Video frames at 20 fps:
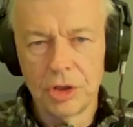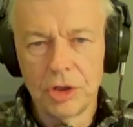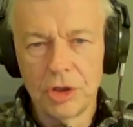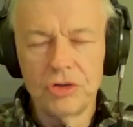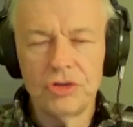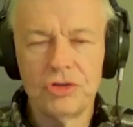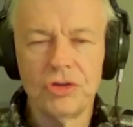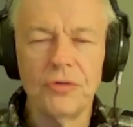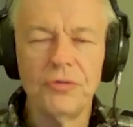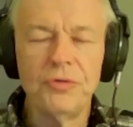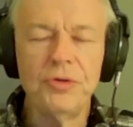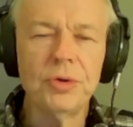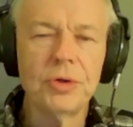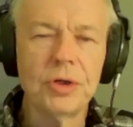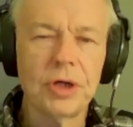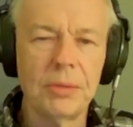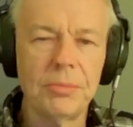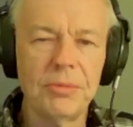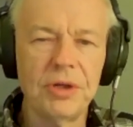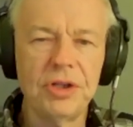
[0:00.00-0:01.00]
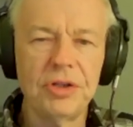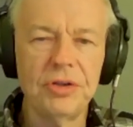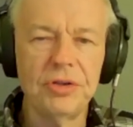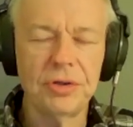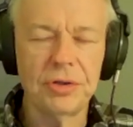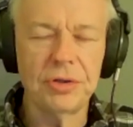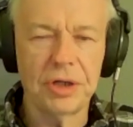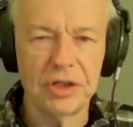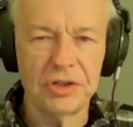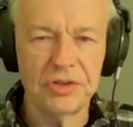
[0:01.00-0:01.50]
So if you come into the
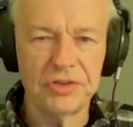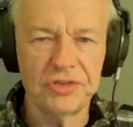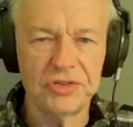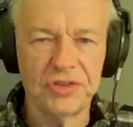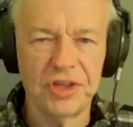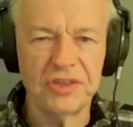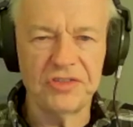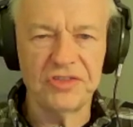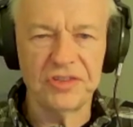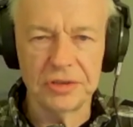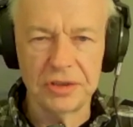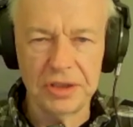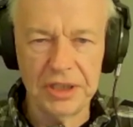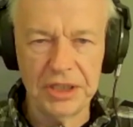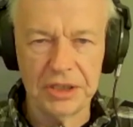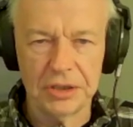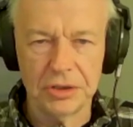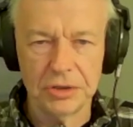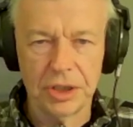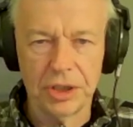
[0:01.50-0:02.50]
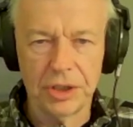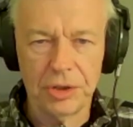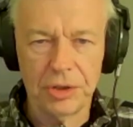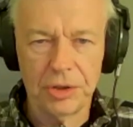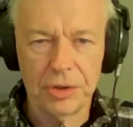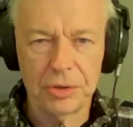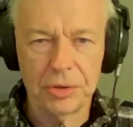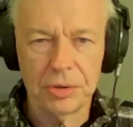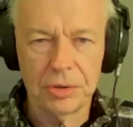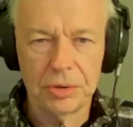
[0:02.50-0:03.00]
United States illegally,
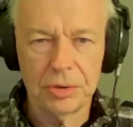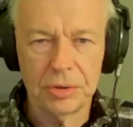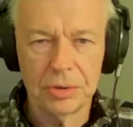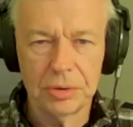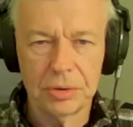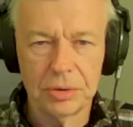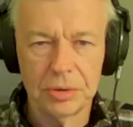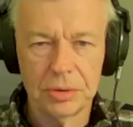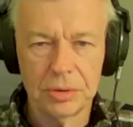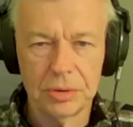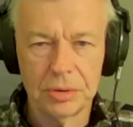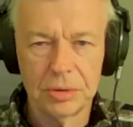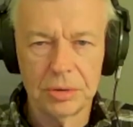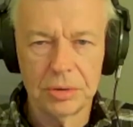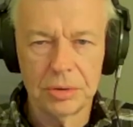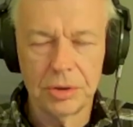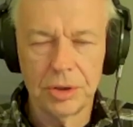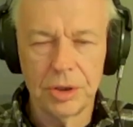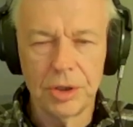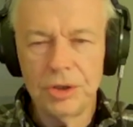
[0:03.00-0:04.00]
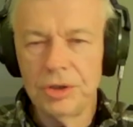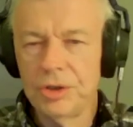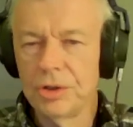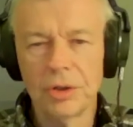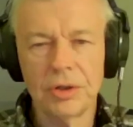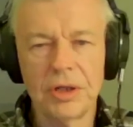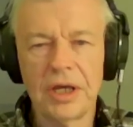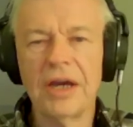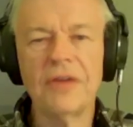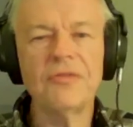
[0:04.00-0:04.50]
you
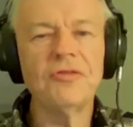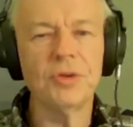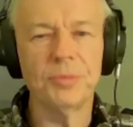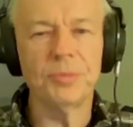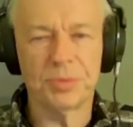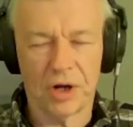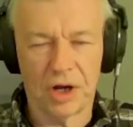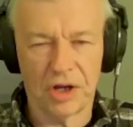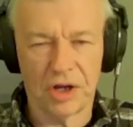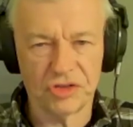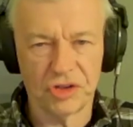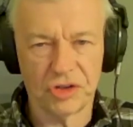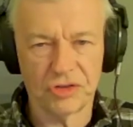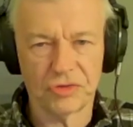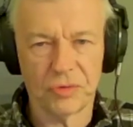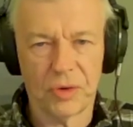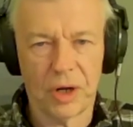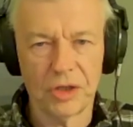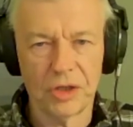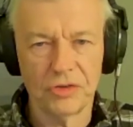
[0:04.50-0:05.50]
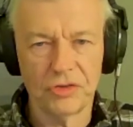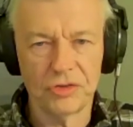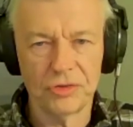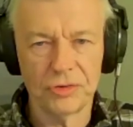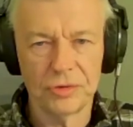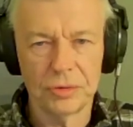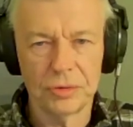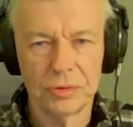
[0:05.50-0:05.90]
don't have due process rights.